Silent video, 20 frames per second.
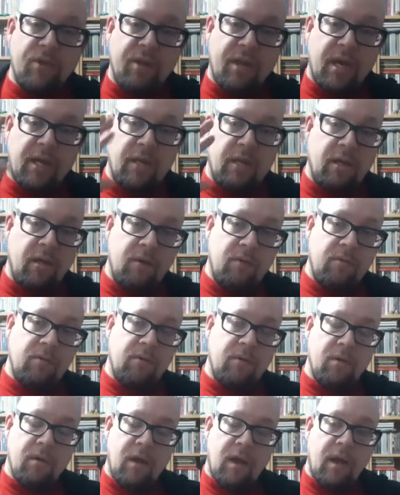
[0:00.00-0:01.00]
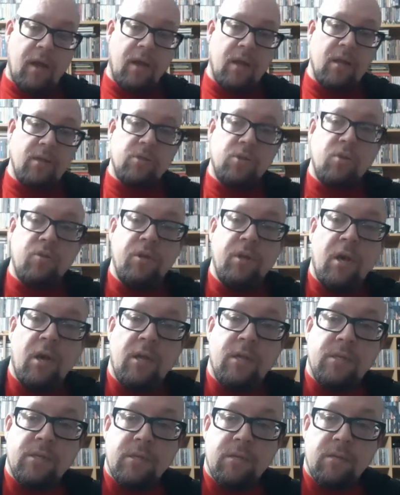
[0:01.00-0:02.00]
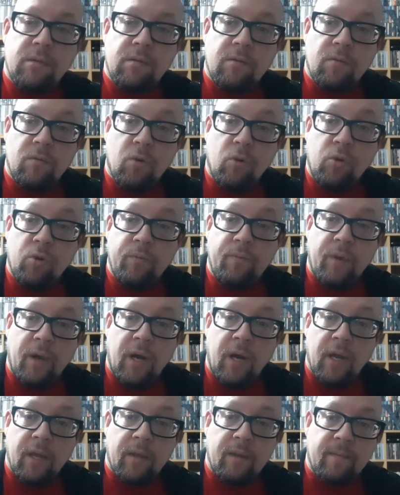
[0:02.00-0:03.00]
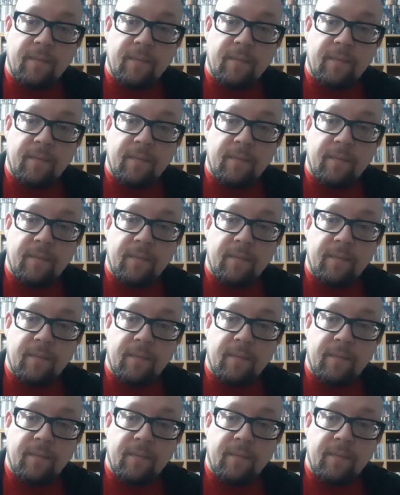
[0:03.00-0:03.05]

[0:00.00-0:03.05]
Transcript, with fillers: Thank you, and good night, or goodbye.